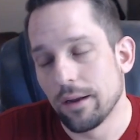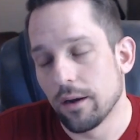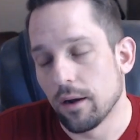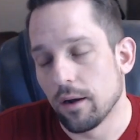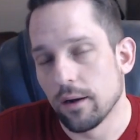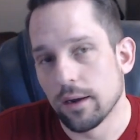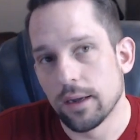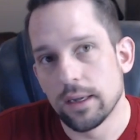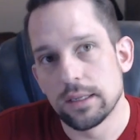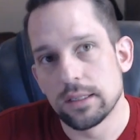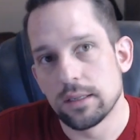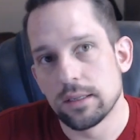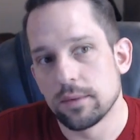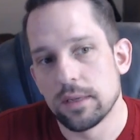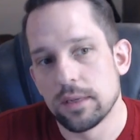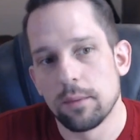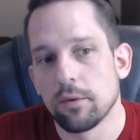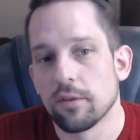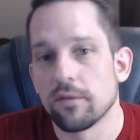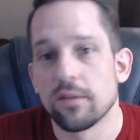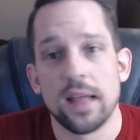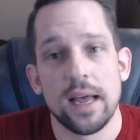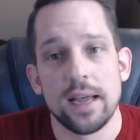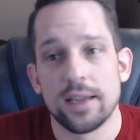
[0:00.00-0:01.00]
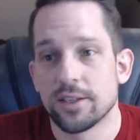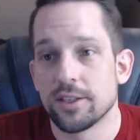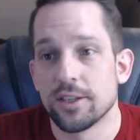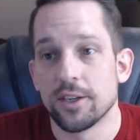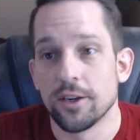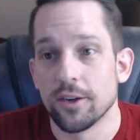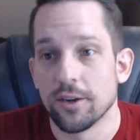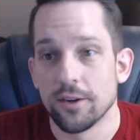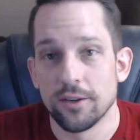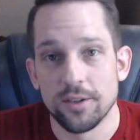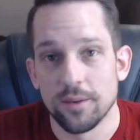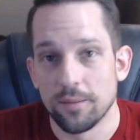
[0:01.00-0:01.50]
August, September of last
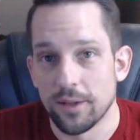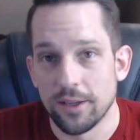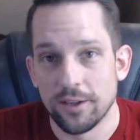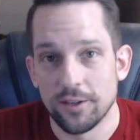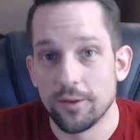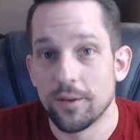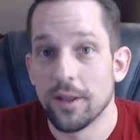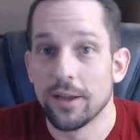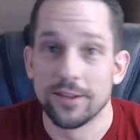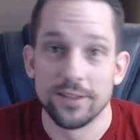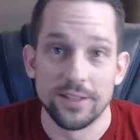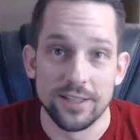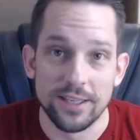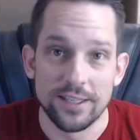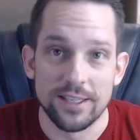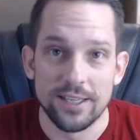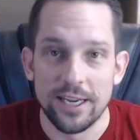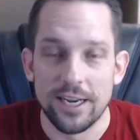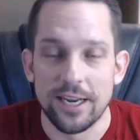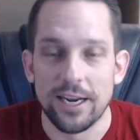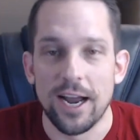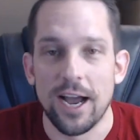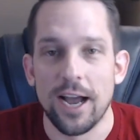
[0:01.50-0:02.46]
year, something 2016,